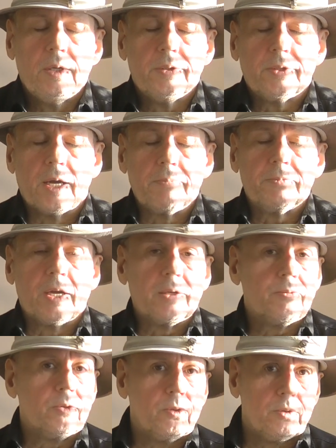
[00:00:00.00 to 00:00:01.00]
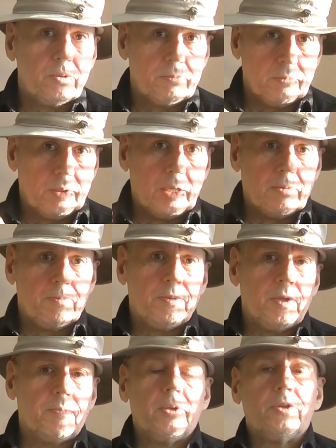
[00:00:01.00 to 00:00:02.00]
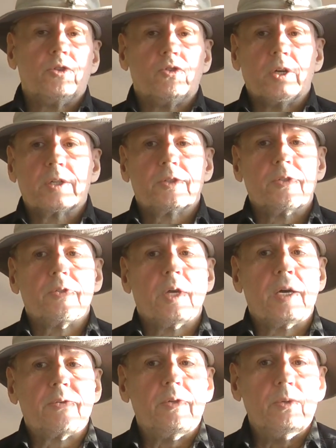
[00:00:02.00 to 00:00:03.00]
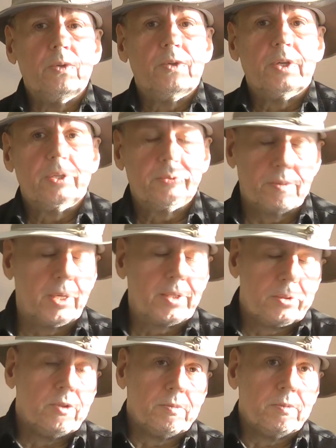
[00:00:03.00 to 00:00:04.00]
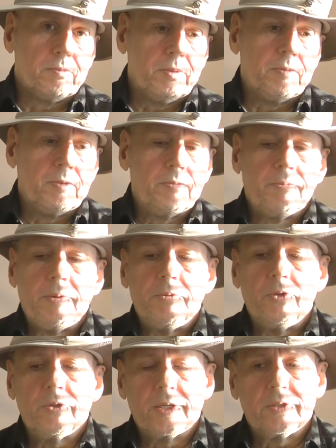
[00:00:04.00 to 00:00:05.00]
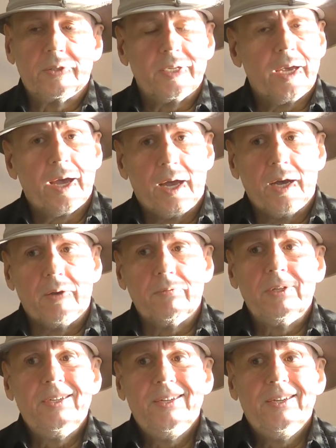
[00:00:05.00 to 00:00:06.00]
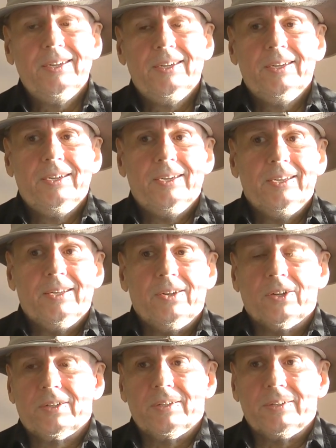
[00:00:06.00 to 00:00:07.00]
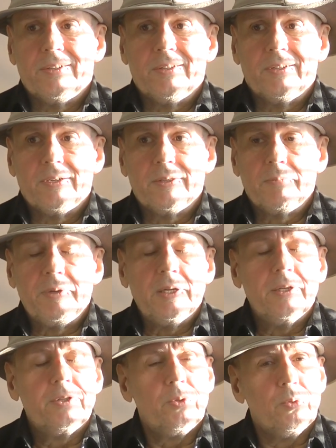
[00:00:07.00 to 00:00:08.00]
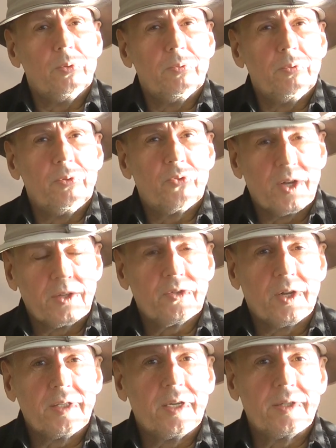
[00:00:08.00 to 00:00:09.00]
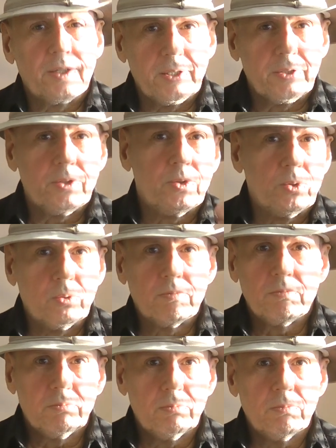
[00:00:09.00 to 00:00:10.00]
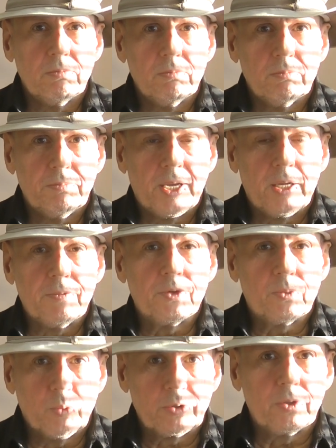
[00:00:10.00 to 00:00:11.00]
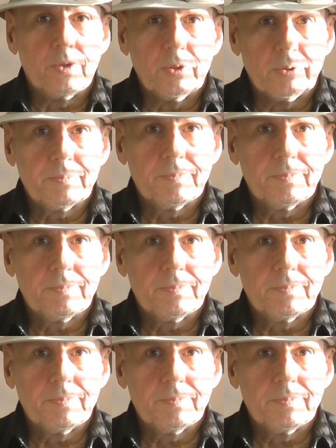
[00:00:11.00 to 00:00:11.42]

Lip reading: Sometimes when you give people instructions how to do things, like this, people dyslexic, they have not an ability to translate that into behaviors, what to do.